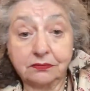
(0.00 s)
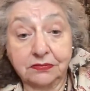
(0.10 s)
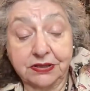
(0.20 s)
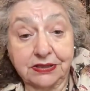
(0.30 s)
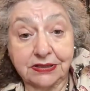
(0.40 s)

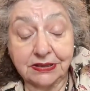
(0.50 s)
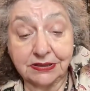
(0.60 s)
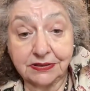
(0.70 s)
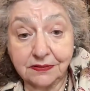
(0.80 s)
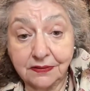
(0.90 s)
This
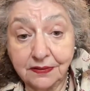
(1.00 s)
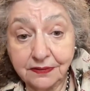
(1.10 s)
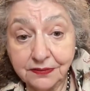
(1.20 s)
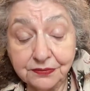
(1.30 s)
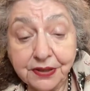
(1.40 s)
is
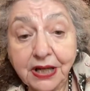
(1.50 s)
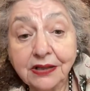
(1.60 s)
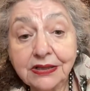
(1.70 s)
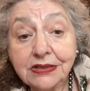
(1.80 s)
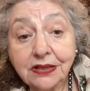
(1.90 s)
the
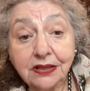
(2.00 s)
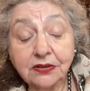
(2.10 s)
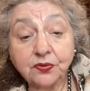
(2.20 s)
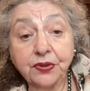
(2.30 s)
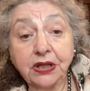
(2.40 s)
reality
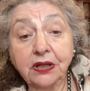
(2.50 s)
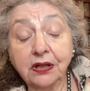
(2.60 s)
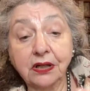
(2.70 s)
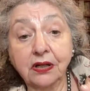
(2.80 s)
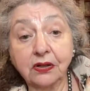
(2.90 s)
that we
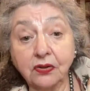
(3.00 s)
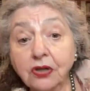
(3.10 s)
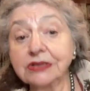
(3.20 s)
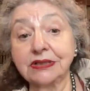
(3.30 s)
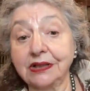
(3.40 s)

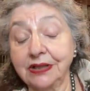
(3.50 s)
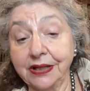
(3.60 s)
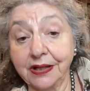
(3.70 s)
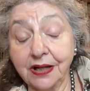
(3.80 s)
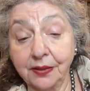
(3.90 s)
constantly
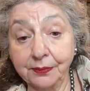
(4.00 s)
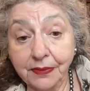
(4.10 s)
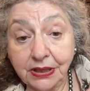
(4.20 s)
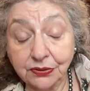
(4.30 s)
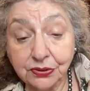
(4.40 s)
come
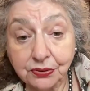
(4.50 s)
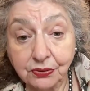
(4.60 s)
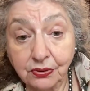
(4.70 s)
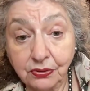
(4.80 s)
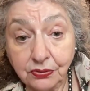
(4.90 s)

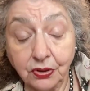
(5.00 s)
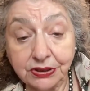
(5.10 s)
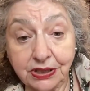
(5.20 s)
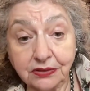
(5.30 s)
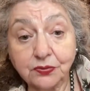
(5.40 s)
into
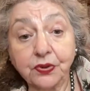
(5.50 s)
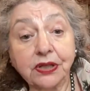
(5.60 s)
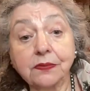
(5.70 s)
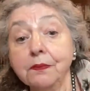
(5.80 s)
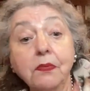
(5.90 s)
contact with
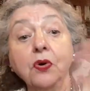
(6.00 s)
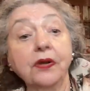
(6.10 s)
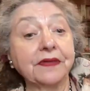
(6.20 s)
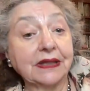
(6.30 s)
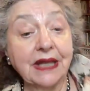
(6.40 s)
more
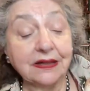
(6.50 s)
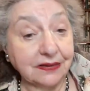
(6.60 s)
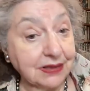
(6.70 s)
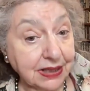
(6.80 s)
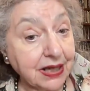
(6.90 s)
than
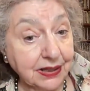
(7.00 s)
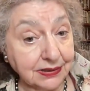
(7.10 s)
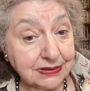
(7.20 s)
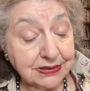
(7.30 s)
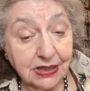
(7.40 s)
anything
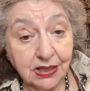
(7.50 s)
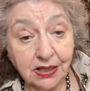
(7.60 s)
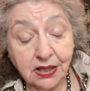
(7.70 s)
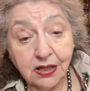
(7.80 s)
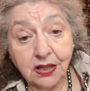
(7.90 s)
else,
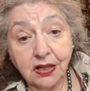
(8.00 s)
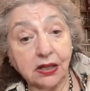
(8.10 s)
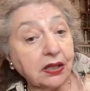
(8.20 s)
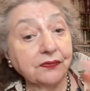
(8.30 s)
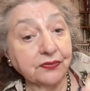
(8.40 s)

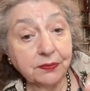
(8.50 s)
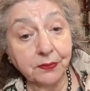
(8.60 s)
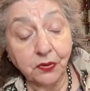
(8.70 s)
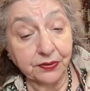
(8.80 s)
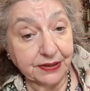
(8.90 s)
even
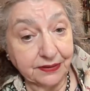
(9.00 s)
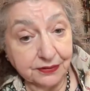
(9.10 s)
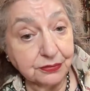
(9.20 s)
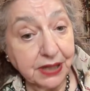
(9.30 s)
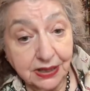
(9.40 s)
more than
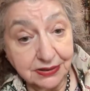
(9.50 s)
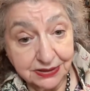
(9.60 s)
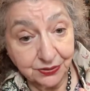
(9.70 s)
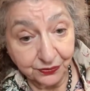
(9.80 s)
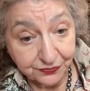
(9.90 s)
the
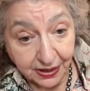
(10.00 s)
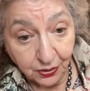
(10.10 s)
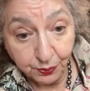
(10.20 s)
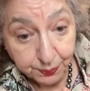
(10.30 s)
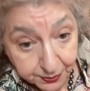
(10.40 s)
reality of
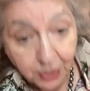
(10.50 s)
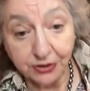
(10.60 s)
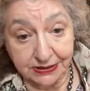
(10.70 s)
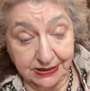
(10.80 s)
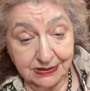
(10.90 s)
our
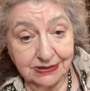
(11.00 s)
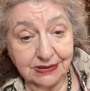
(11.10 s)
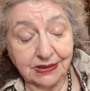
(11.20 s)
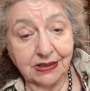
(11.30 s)
bodies.